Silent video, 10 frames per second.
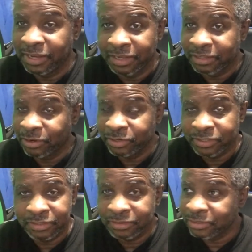And the third
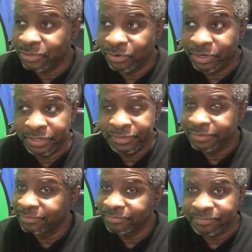story,
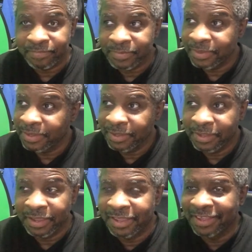
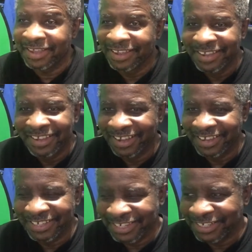I
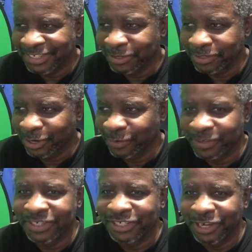think you said, told your
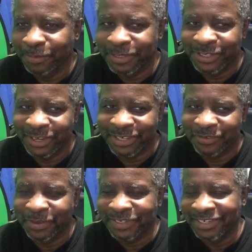girlfriend to shut up. She starts
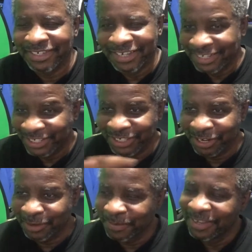screaming, says,
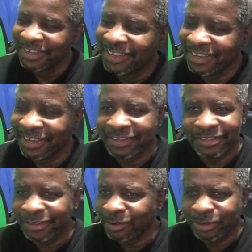"Shut up." Yeah,
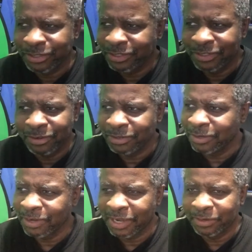don't go
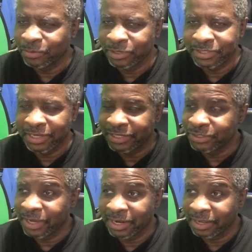out in the woods unless
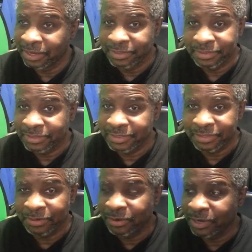you got a gun.
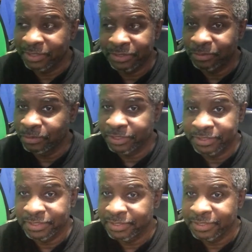Don't go out into the
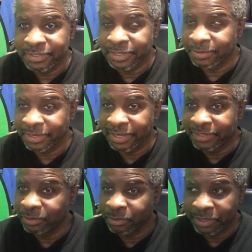woods, okay,
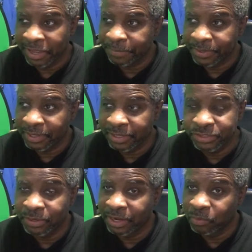to go camping
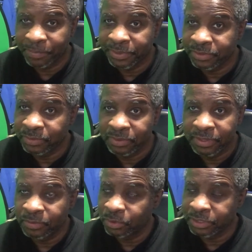unless you got a weapons
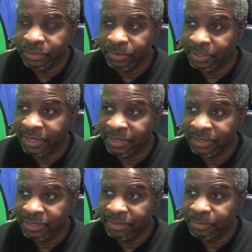with you,
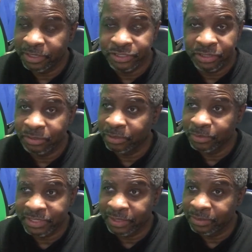okay? Because you don't know
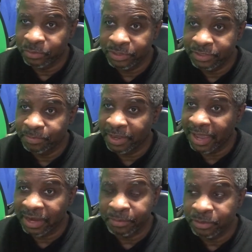what's out in the woods.
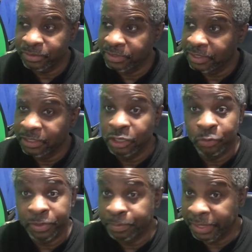Animals,
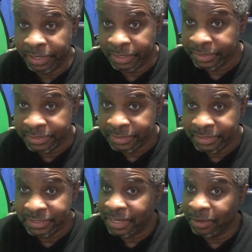human beings,
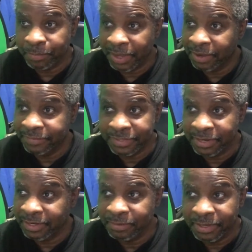psychopaths,
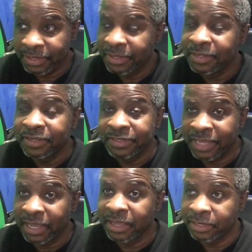and
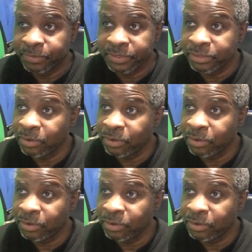take a gun with you.